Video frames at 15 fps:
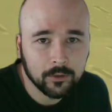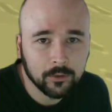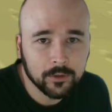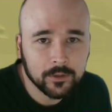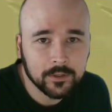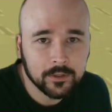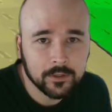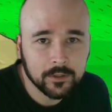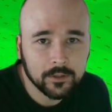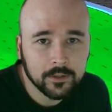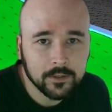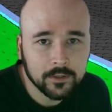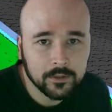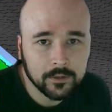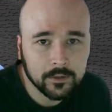looks in the
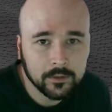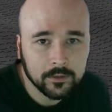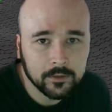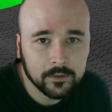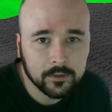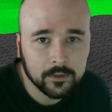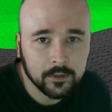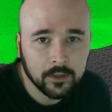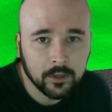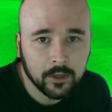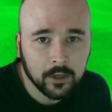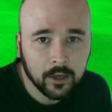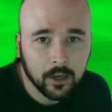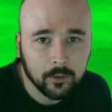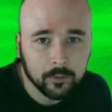distance.
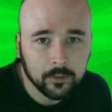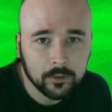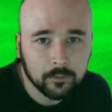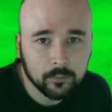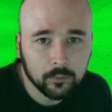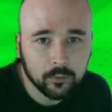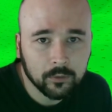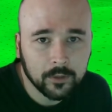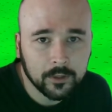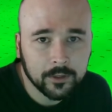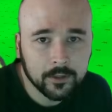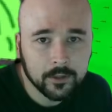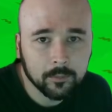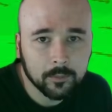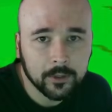I will move a
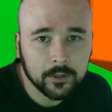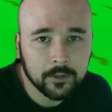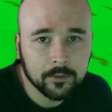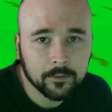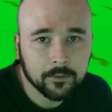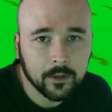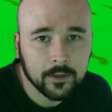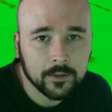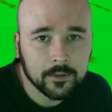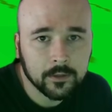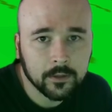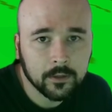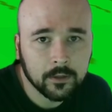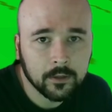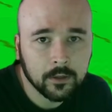little bit
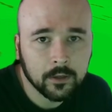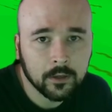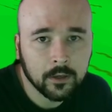faster,